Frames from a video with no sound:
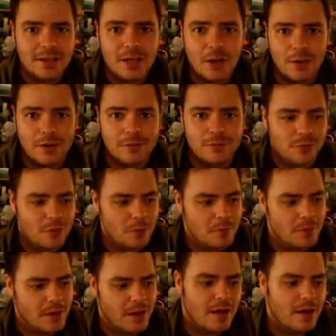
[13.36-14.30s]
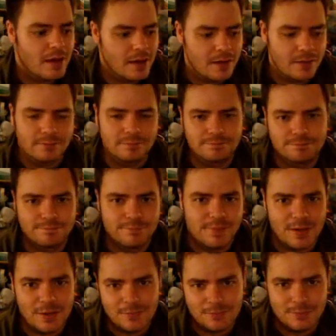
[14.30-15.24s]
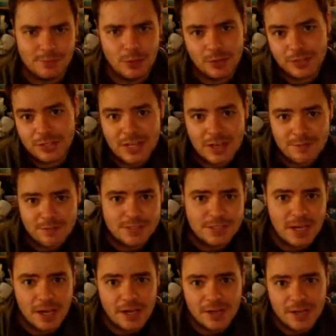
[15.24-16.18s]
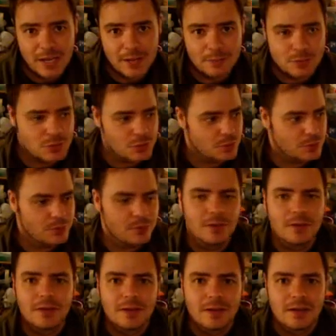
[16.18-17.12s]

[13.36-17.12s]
going from uh, like an avatar name to